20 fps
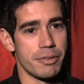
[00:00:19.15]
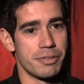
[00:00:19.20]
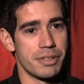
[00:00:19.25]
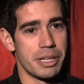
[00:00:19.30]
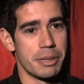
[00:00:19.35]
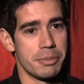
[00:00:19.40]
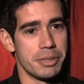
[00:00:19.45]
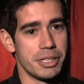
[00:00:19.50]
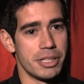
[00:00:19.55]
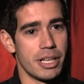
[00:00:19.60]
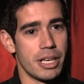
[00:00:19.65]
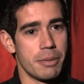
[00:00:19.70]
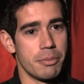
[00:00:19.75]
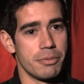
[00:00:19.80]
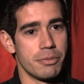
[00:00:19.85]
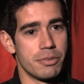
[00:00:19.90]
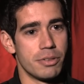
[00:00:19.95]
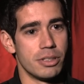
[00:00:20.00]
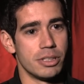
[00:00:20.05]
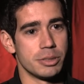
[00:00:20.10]
family name in
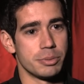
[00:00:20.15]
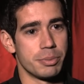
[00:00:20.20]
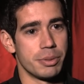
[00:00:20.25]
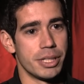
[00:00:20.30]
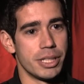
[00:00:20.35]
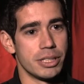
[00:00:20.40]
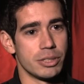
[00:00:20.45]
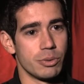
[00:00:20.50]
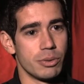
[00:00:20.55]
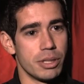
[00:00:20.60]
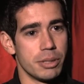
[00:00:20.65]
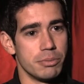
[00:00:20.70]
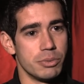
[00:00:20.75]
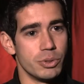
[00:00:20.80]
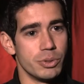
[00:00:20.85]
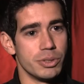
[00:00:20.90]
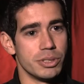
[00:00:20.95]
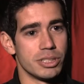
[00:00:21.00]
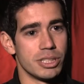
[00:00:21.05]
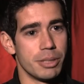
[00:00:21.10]
first place when I'm
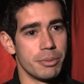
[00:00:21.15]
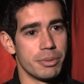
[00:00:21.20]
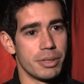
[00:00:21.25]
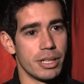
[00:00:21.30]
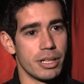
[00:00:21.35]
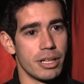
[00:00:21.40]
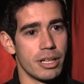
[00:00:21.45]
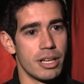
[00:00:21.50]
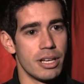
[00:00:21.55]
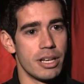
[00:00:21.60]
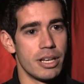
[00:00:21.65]
doing something.